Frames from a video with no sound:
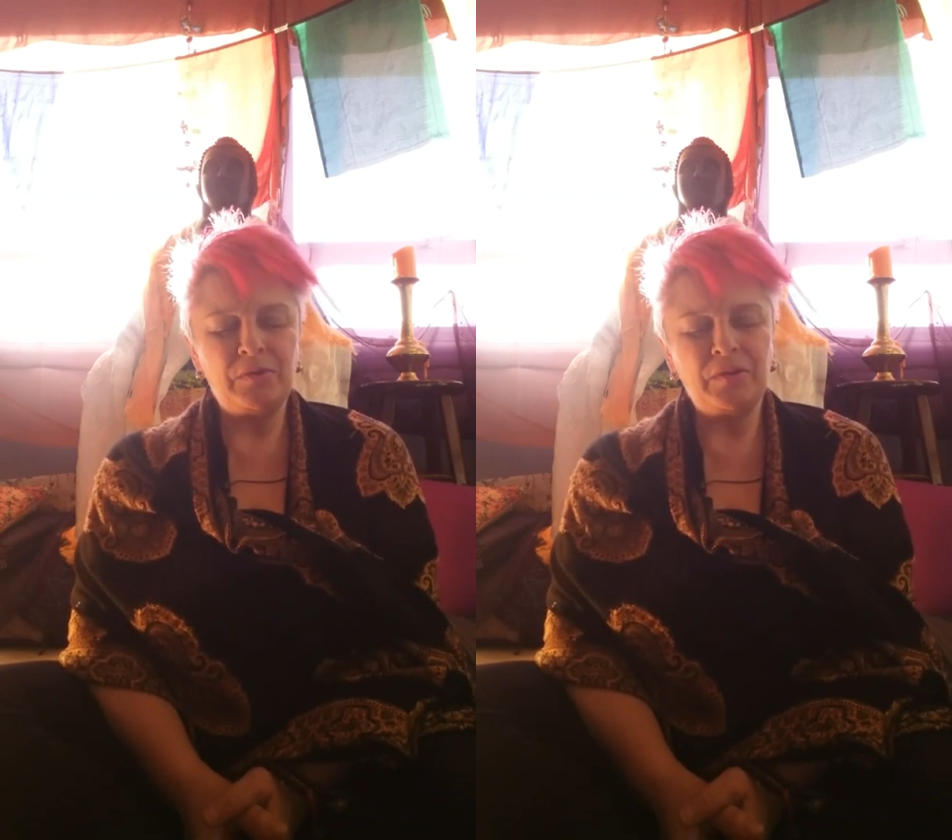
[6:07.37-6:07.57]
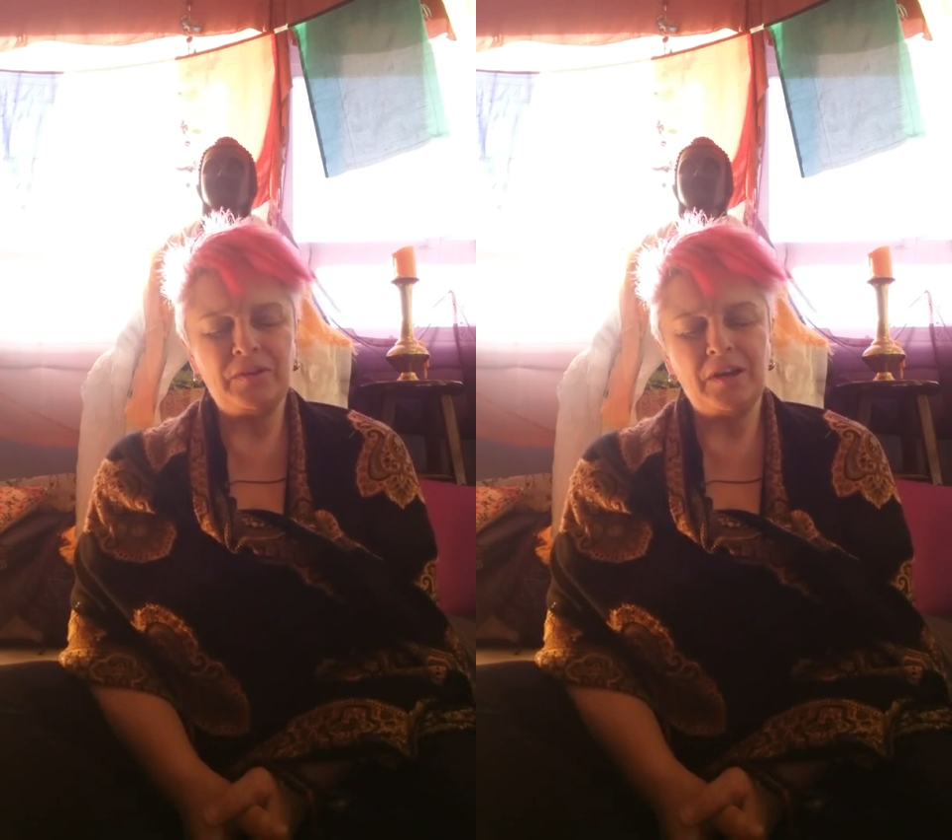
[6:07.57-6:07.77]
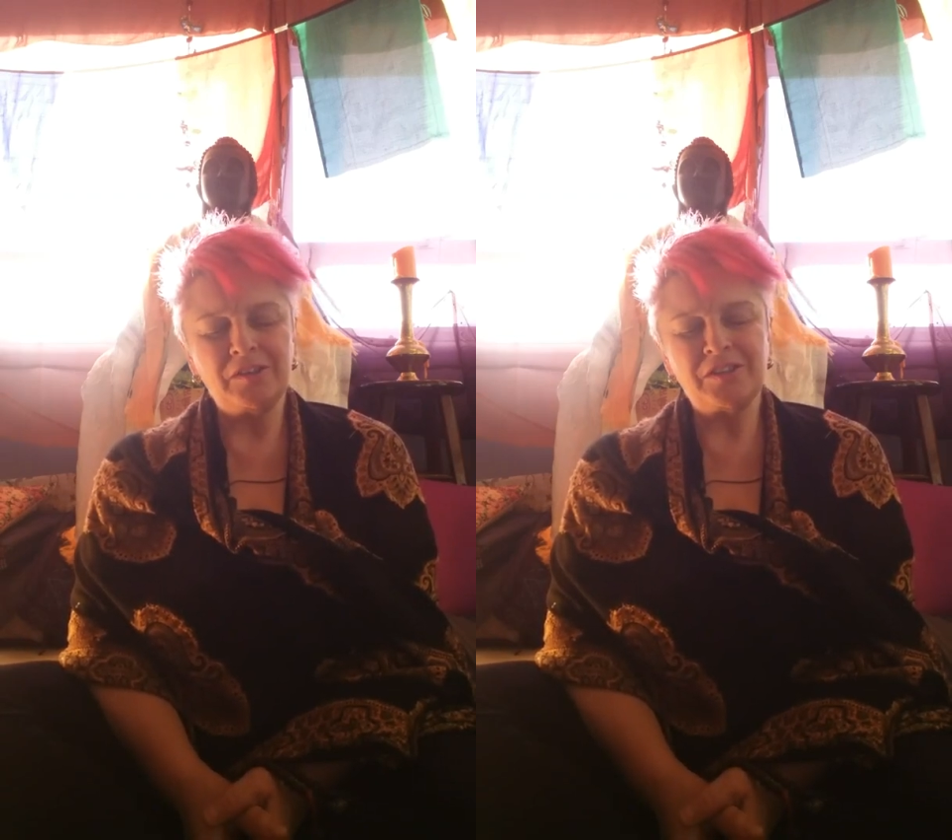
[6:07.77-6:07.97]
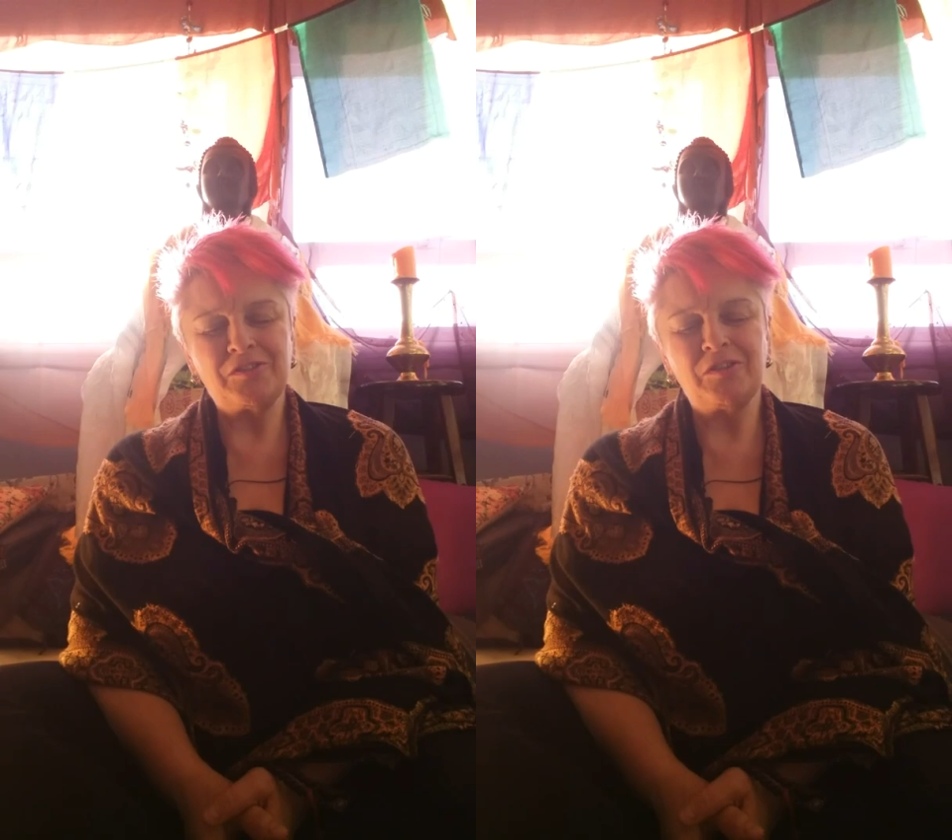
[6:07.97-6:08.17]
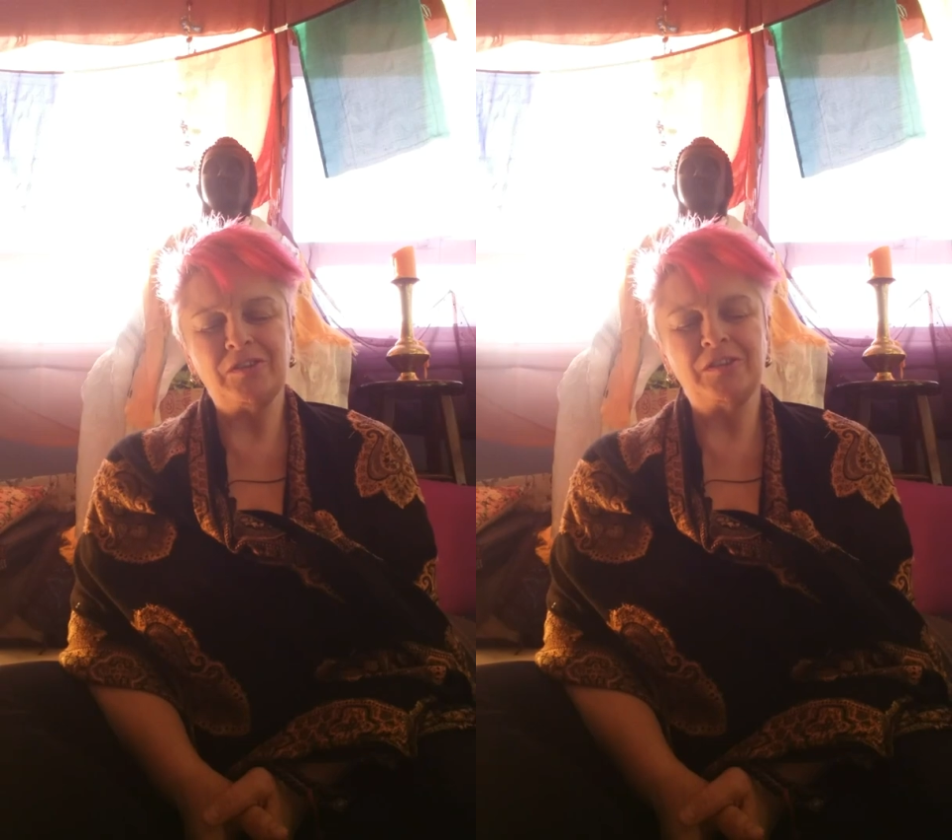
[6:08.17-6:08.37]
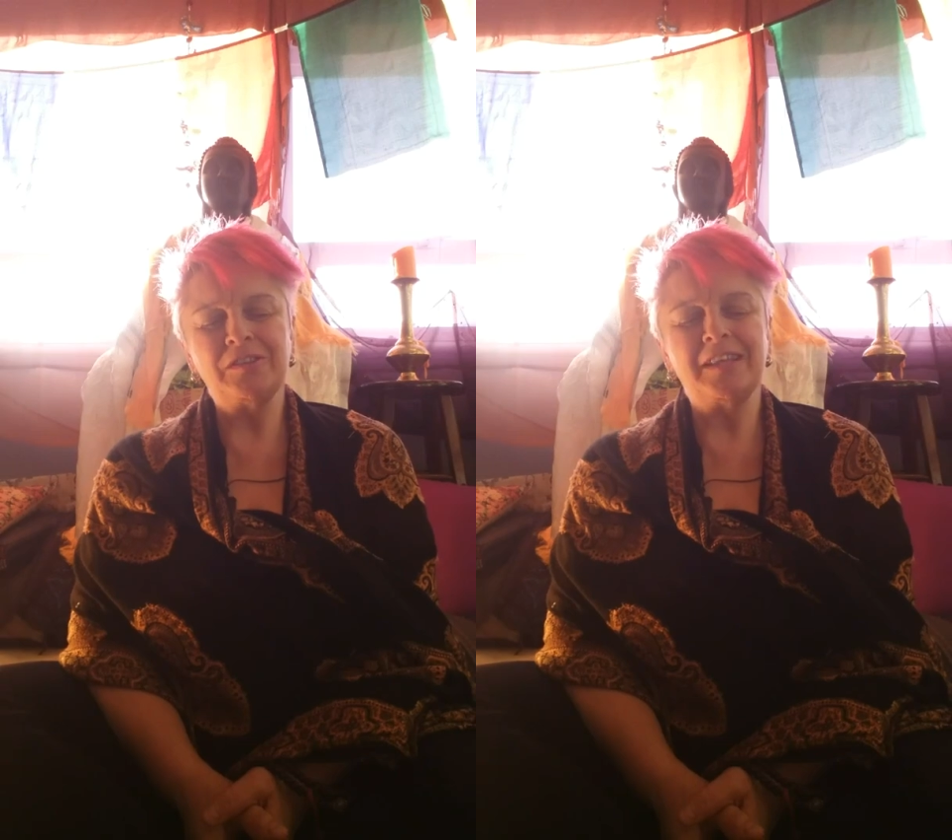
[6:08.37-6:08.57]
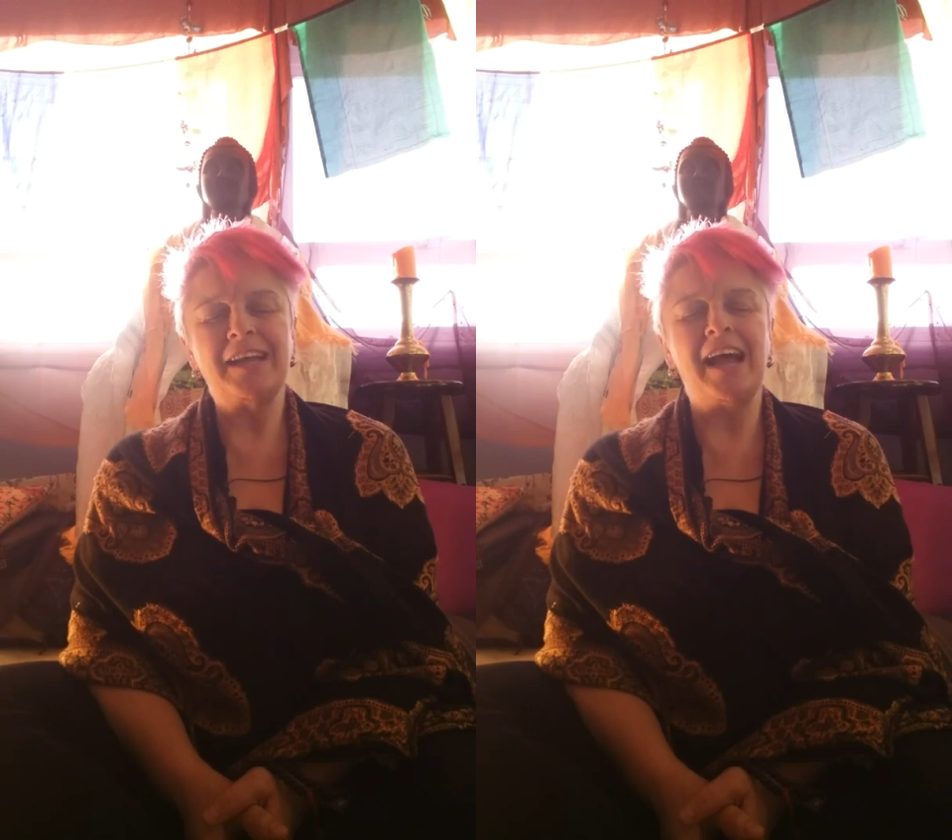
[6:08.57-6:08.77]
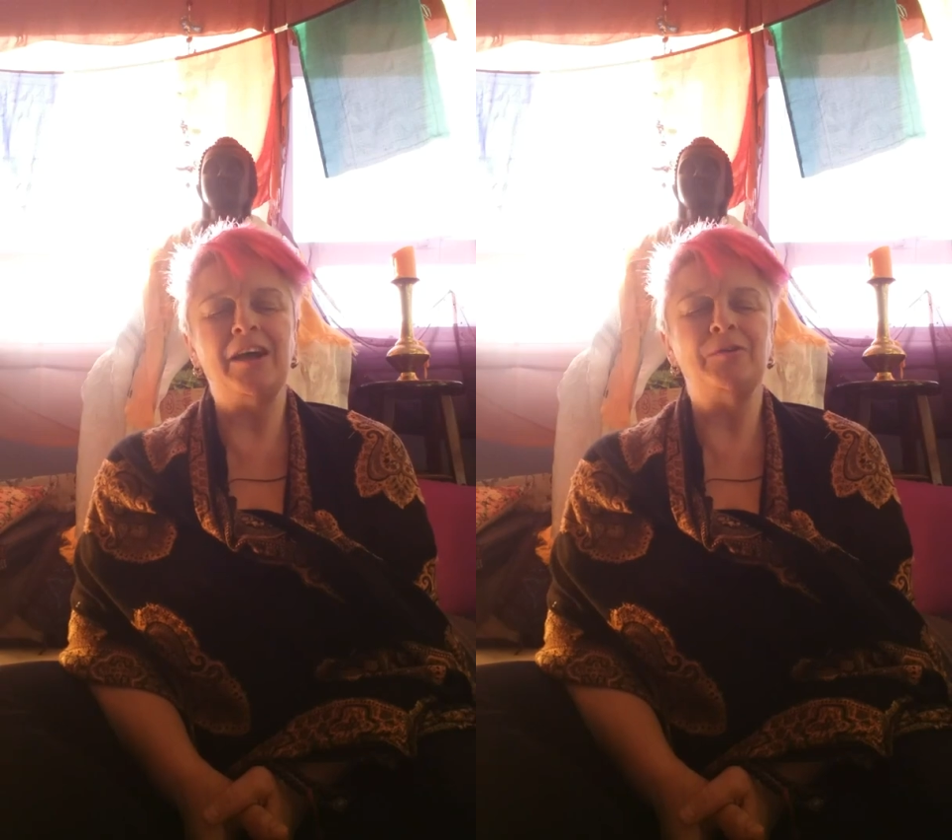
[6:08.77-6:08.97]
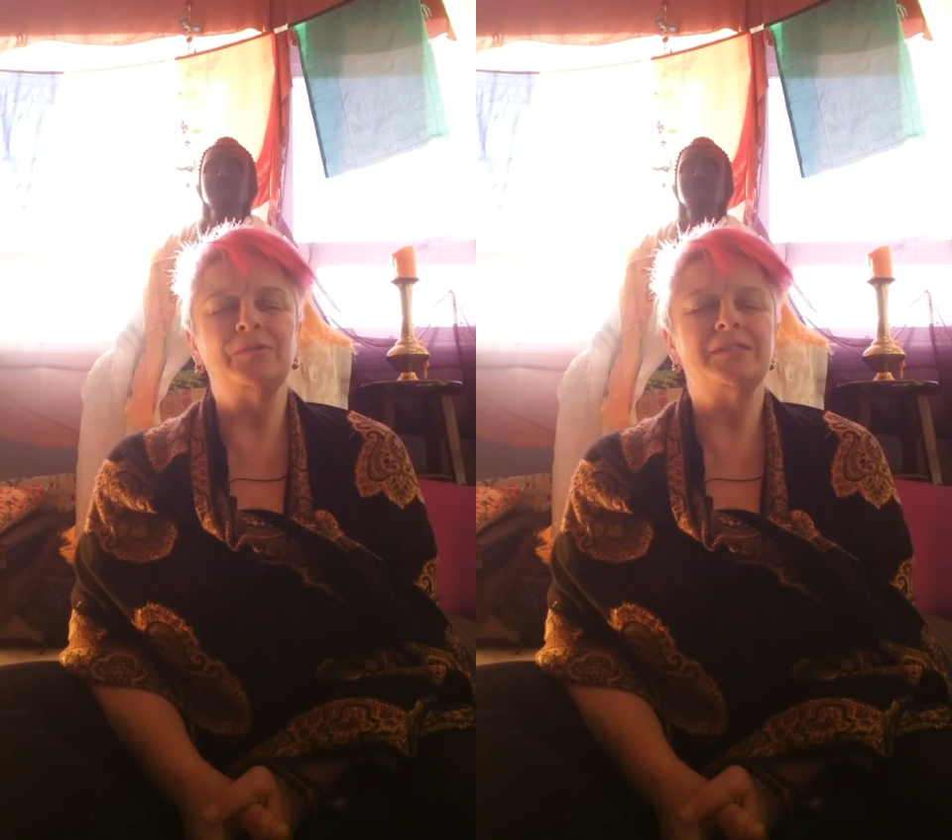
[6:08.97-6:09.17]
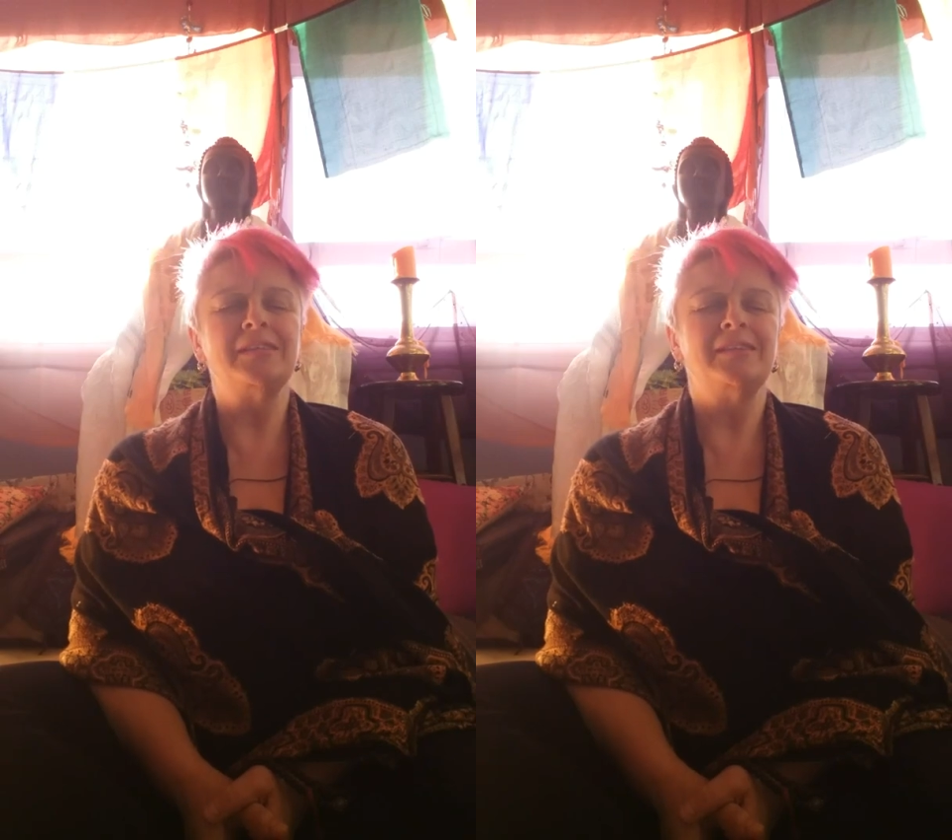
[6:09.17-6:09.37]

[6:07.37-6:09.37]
through the nostrils and out,